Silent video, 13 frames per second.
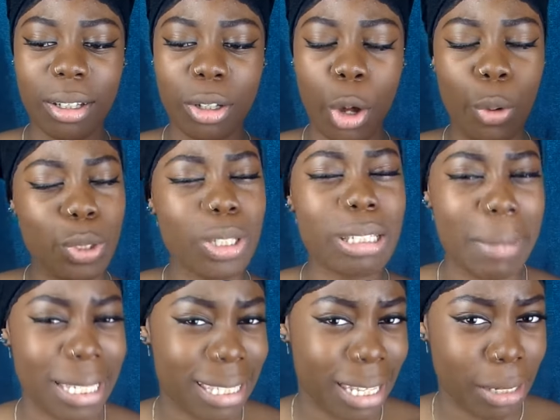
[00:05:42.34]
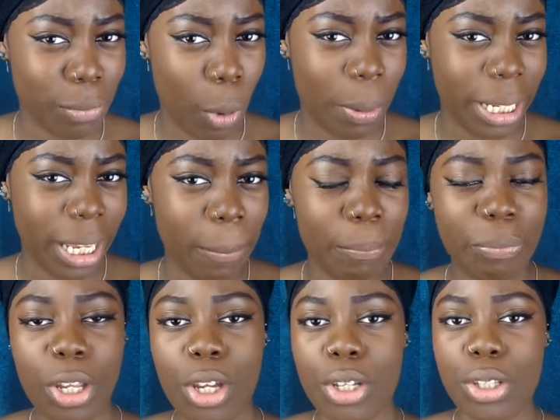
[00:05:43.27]
goes onto my skin properly.
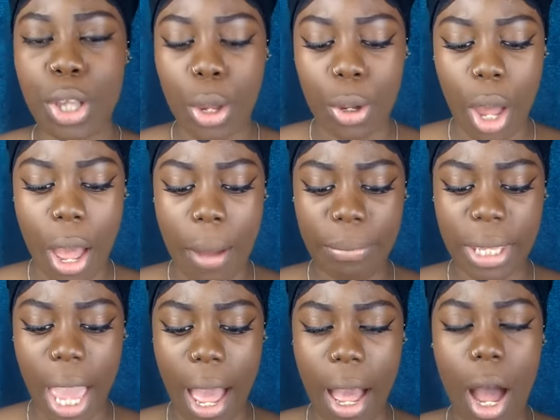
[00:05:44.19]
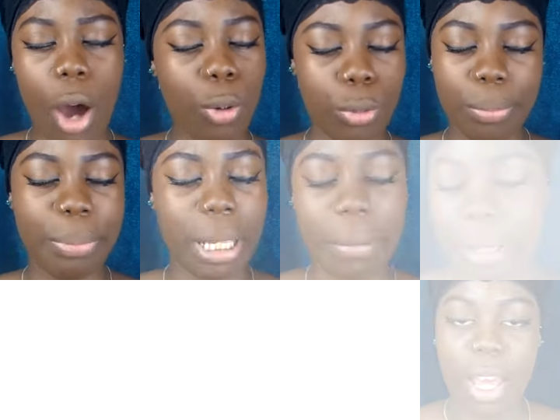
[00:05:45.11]
So yeah, I'll be a
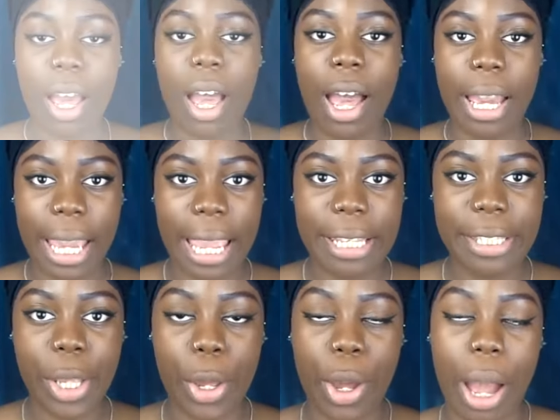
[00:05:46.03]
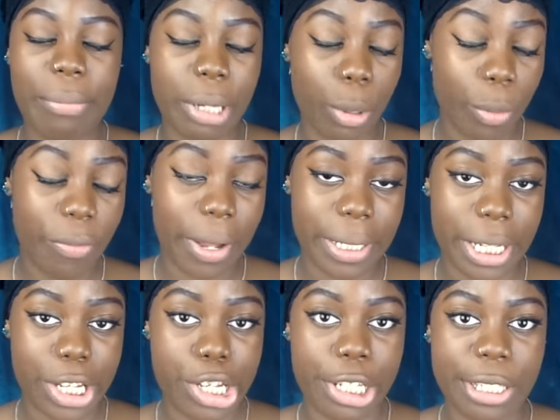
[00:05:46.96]
bit closer. Okay, so I'm done with
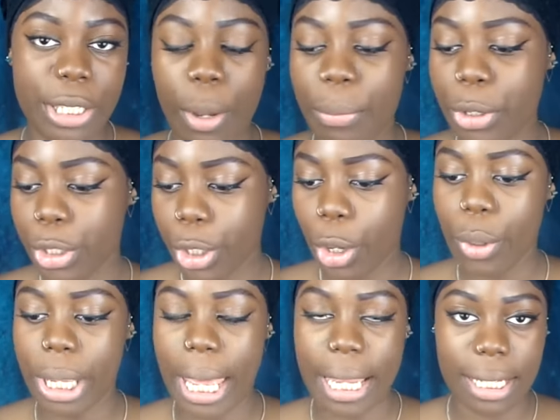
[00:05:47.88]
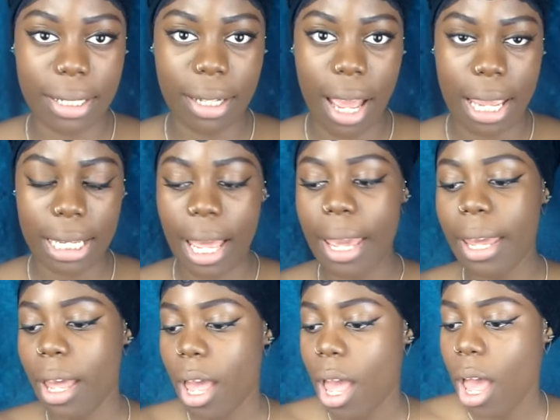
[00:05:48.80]
foundation, so I'm going to go ahead and
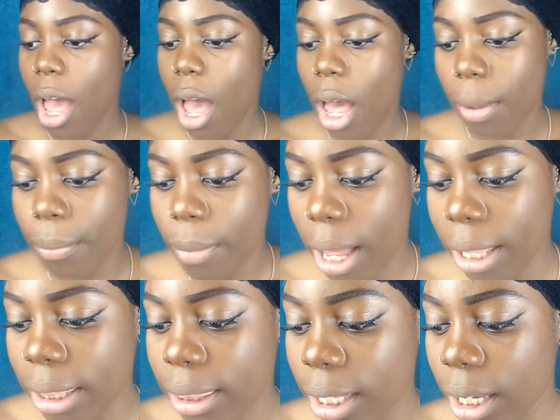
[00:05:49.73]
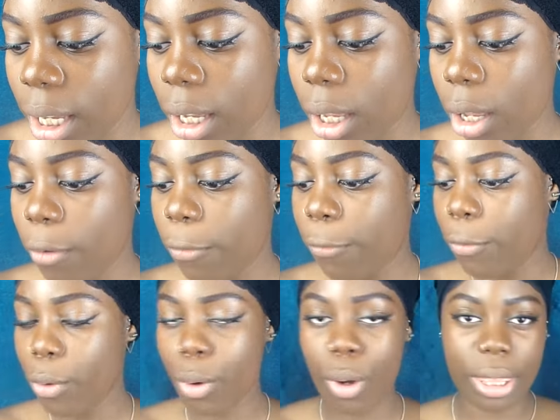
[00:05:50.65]
highlight. I think
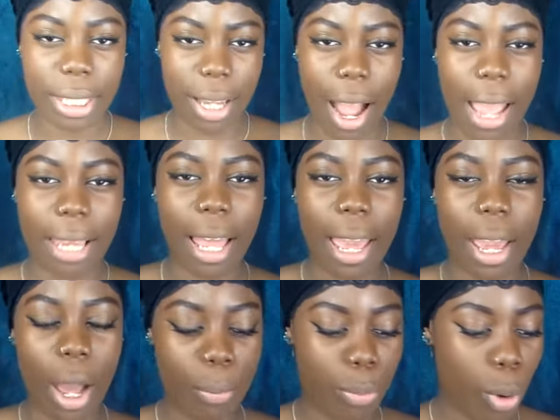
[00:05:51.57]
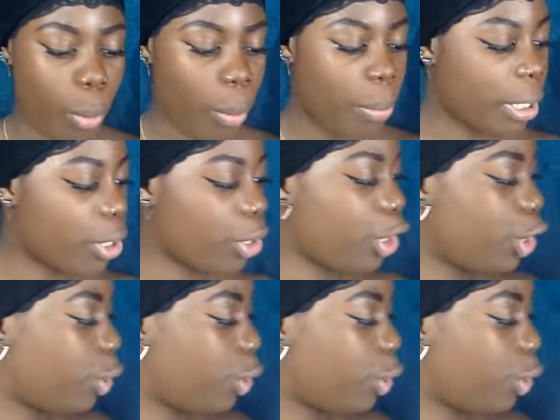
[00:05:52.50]
for the highlight, I'm probably going to